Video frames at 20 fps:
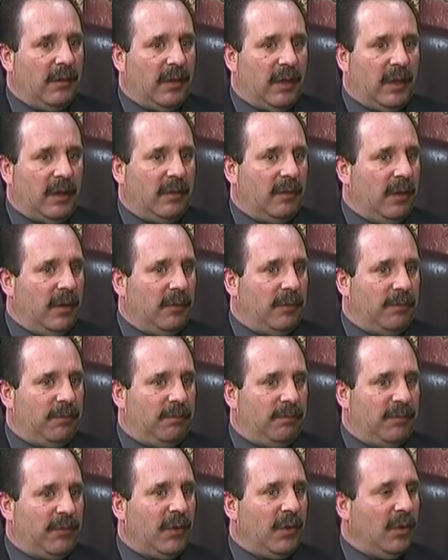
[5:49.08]
had a
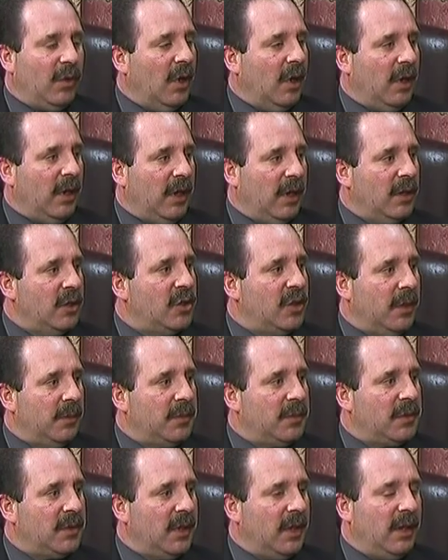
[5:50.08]
few
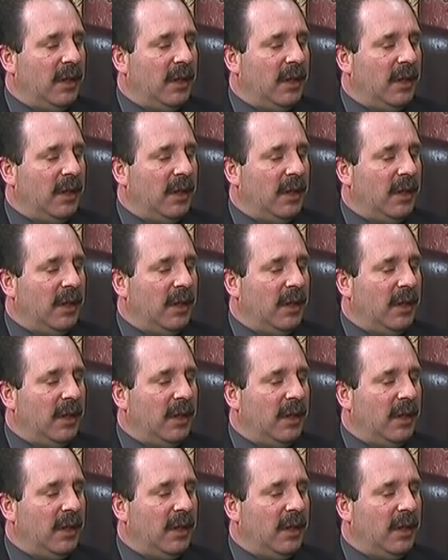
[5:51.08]
guardianships.